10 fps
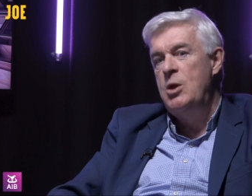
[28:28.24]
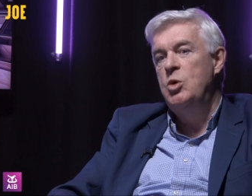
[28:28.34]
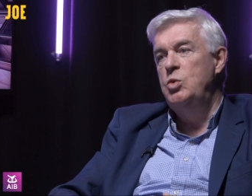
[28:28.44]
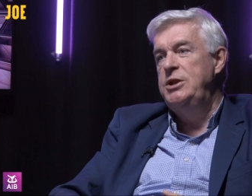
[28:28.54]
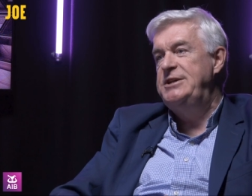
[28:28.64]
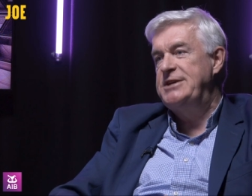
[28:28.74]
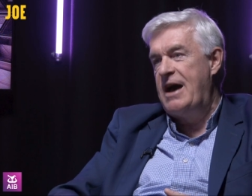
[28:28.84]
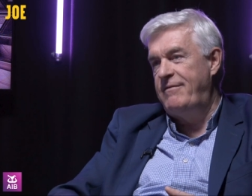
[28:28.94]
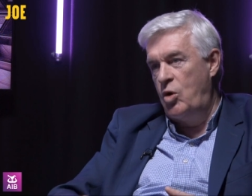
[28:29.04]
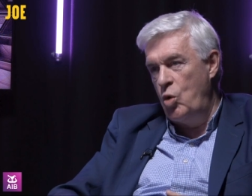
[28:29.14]
We need to
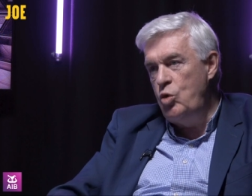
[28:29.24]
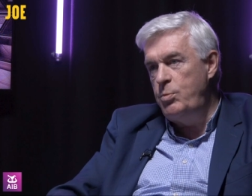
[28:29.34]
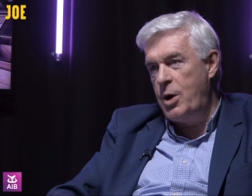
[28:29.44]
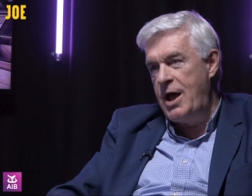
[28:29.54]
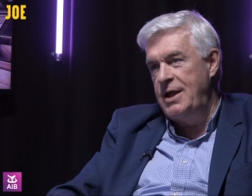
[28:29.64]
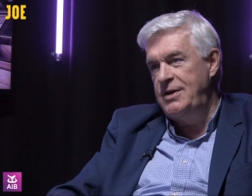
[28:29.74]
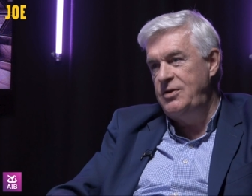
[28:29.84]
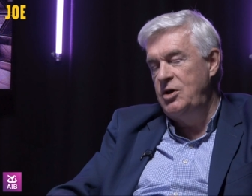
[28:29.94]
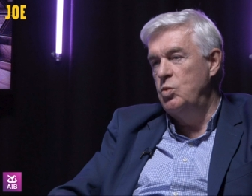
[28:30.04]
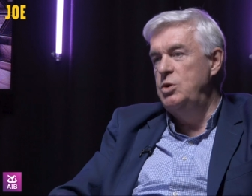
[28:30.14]
have our own brand.
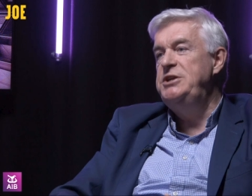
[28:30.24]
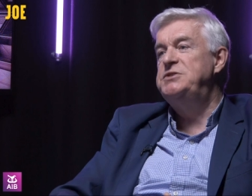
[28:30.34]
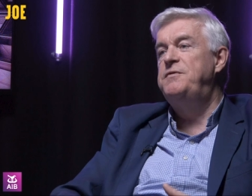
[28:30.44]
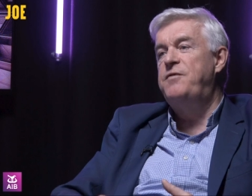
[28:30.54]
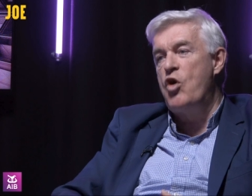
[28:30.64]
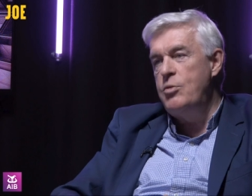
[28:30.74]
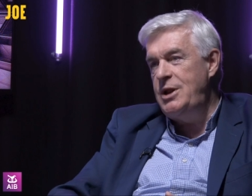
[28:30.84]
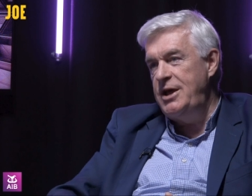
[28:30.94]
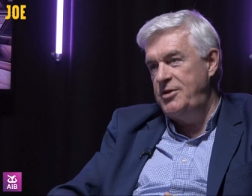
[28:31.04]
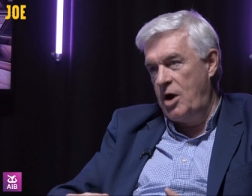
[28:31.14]
We need to
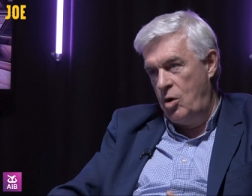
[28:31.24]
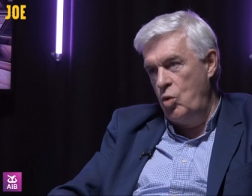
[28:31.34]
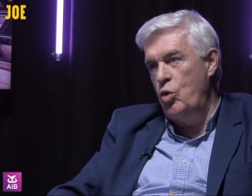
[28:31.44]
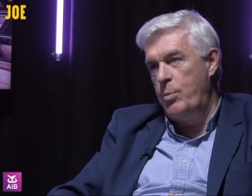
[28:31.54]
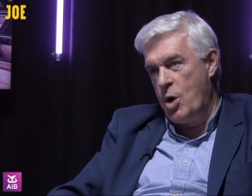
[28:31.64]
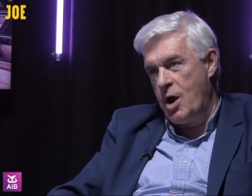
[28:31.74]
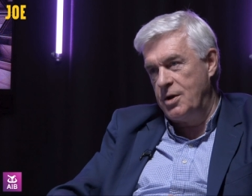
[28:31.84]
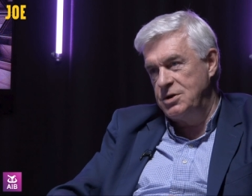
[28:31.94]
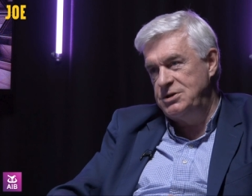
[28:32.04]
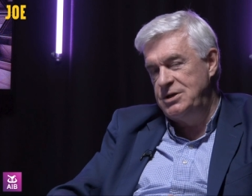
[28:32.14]
formulate our own
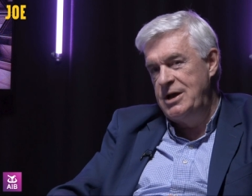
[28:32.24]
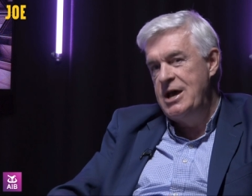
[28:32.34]
product.